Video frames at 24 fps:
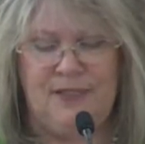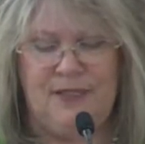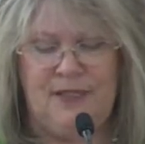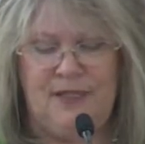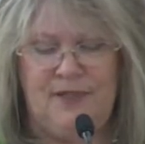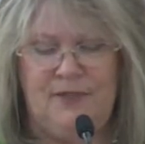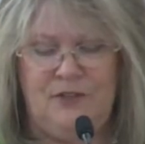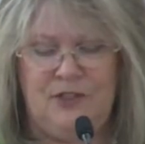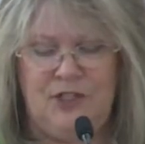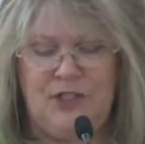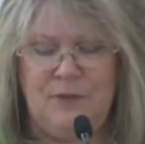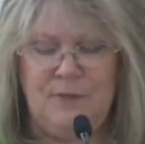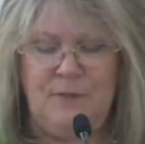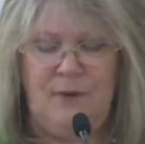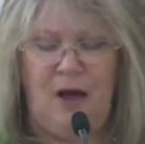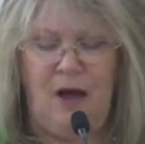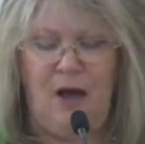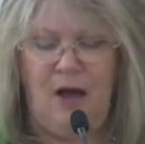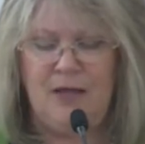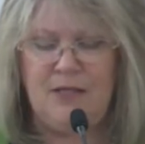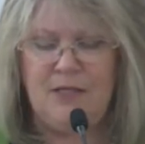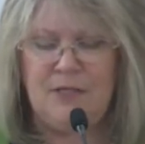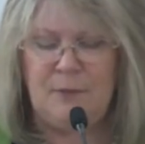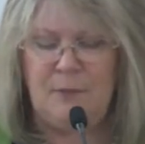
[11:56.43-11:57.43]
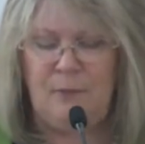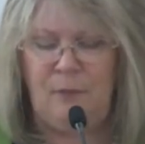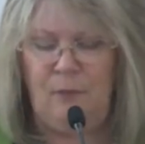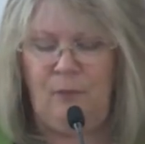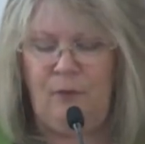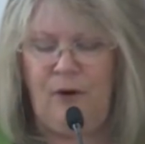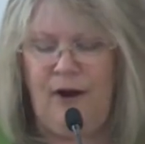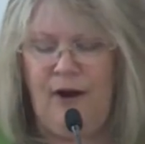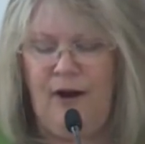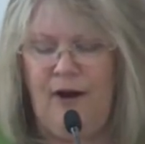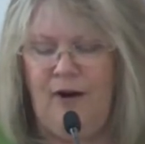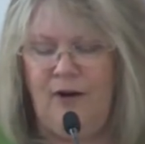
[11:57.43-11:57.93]
The Shema is a
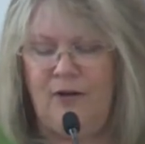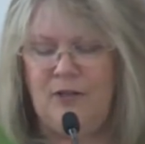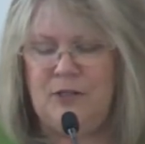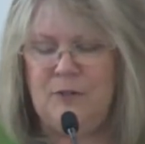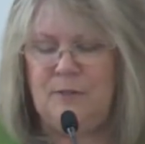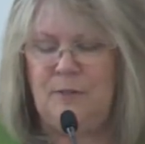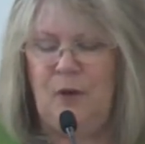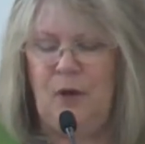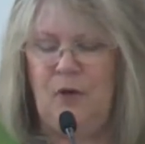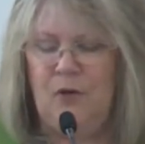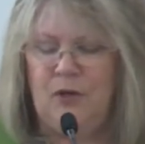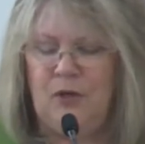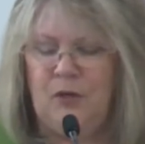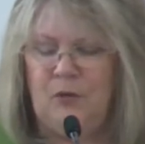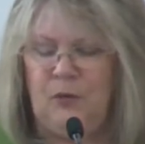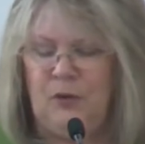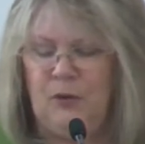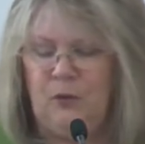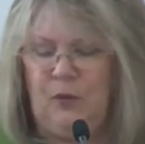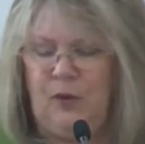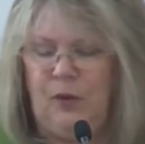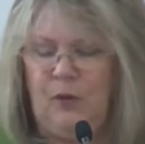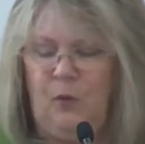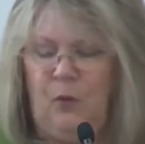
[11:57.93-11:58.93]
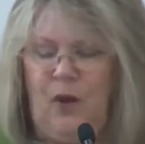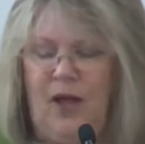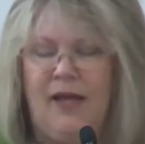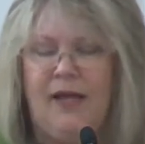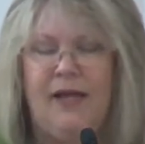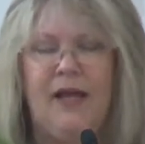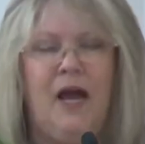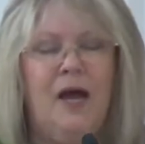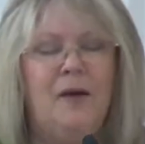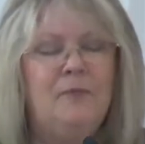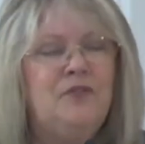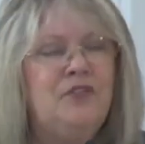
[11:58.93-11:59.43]
prayer spoken when we
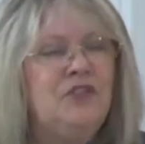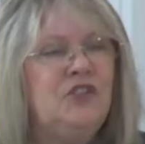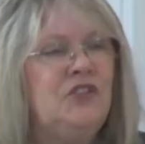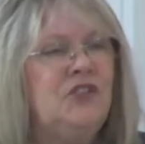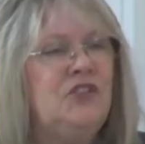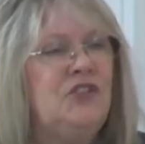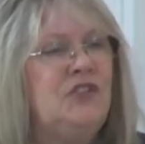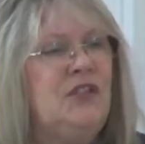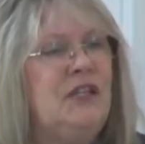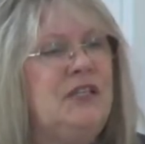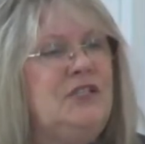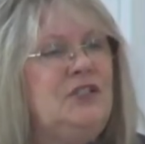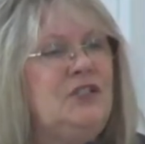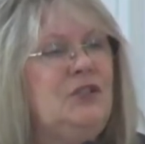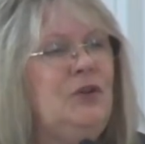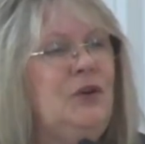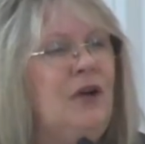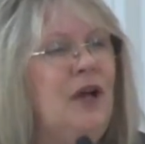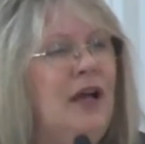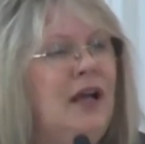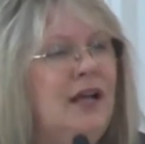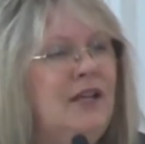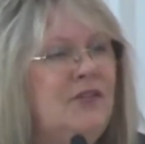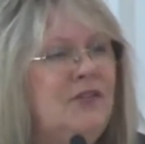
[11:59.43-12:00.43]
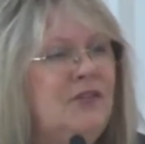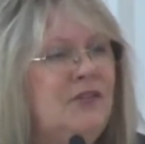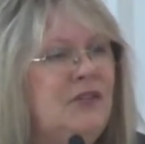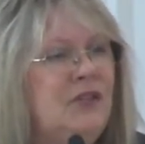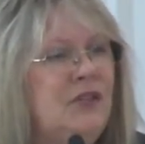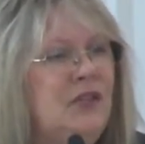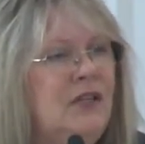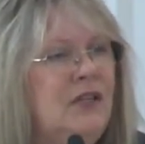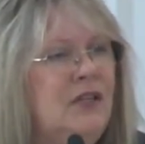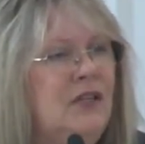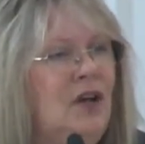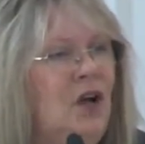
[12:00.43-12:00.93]
wake up to center us
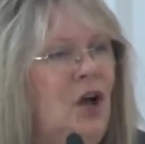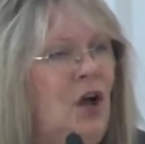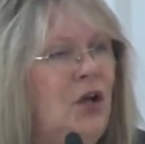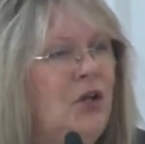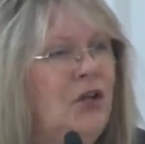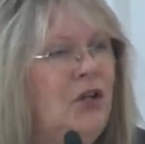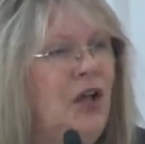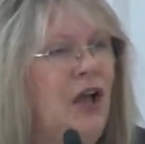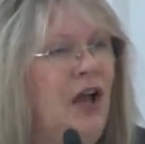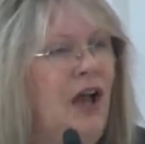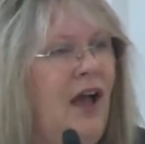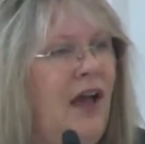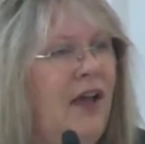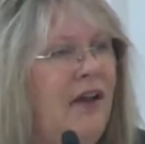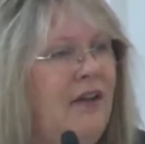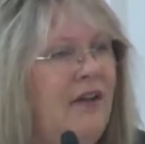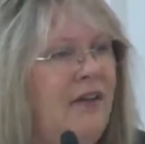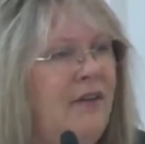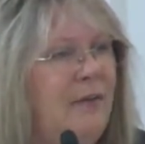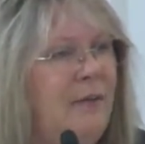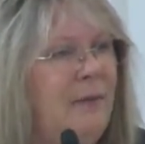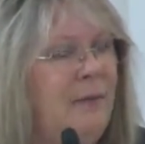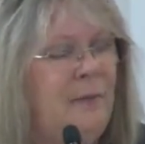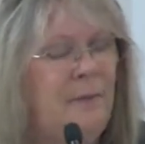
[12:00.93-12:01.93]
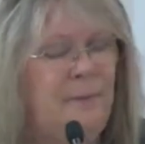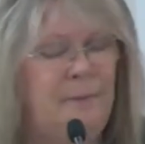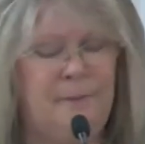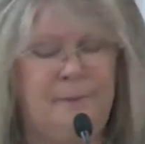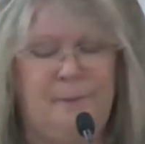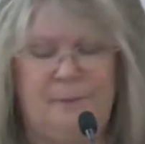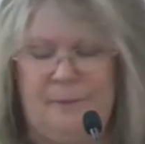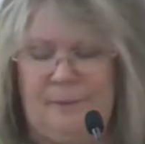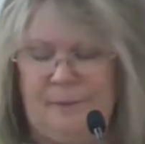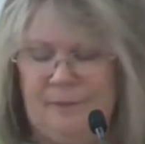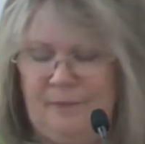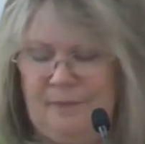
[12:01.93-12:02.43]
on God.
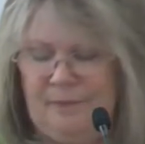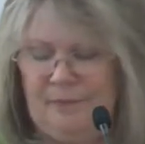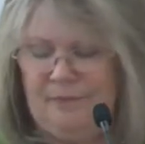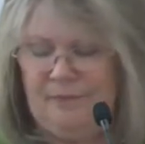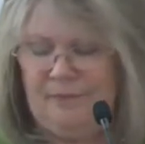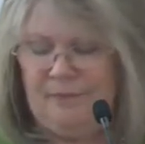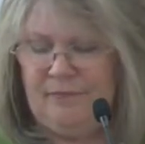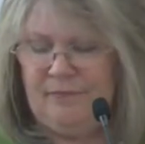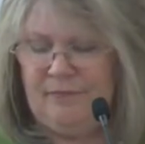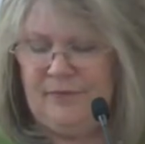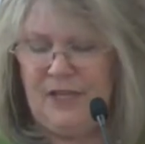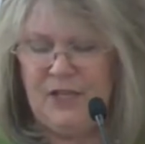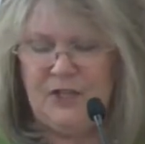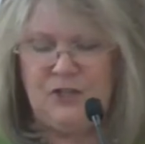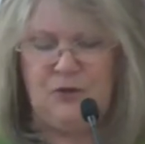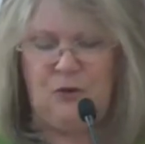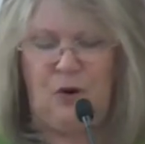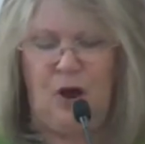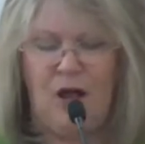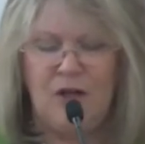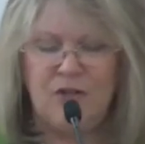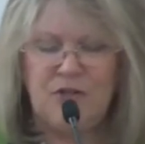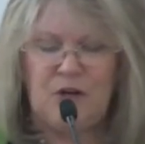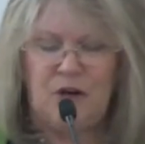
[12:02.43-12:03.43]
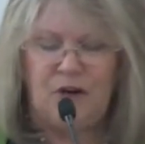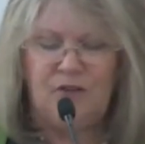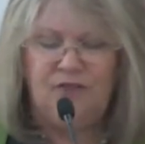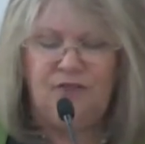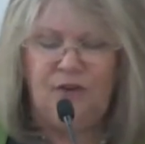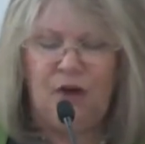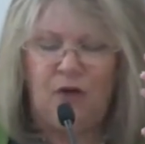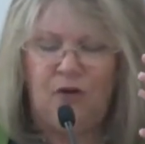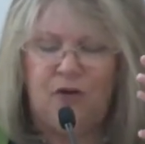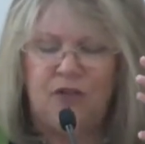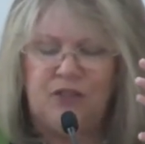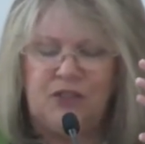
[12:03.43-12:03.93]
It draws our
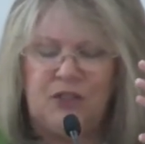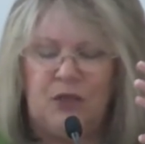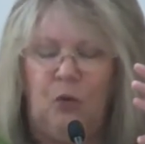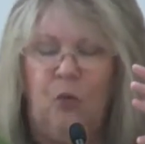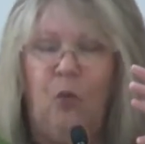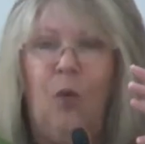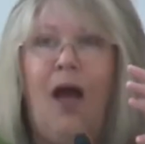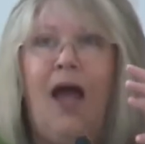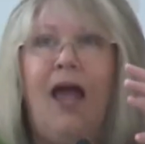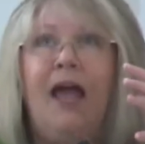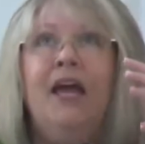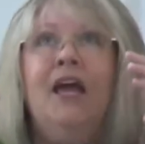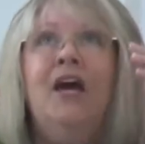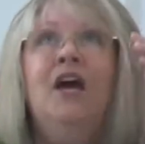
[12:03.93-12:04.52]
focus away